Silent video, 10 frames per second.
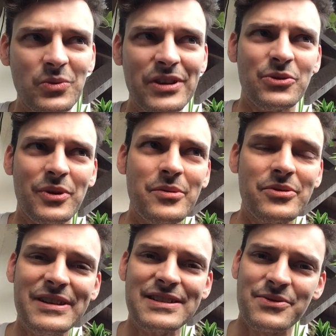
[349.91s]
when the
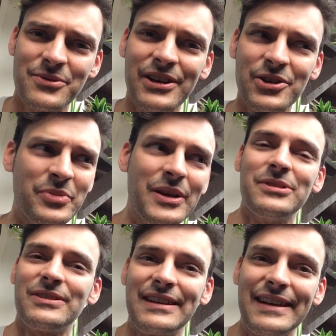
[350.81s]
rubber meets the road,
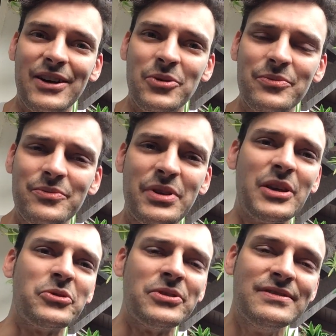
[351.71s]
people are going to help
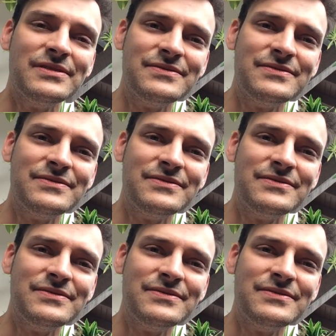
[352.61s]
people.